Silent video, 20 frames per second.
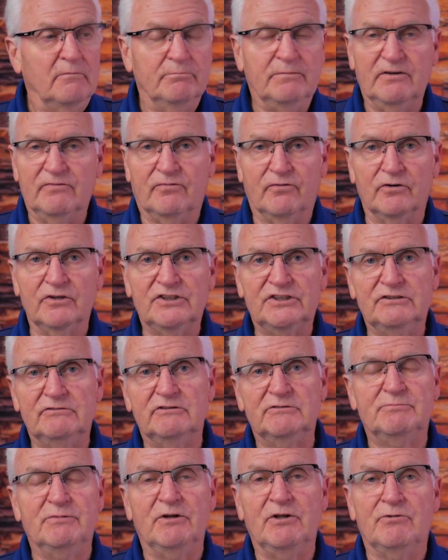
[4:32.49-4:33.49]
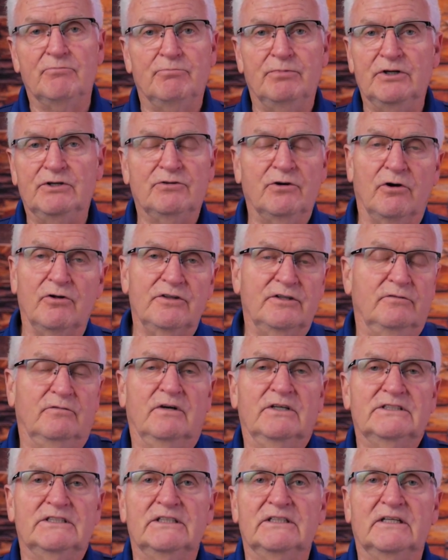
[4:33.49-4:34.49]
before she was betrothed, it
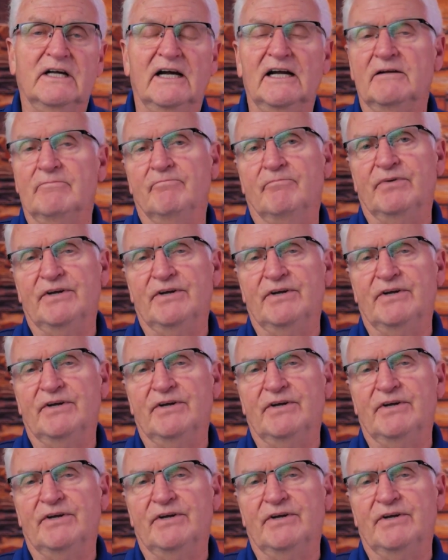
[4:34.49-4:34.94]
wasn't time.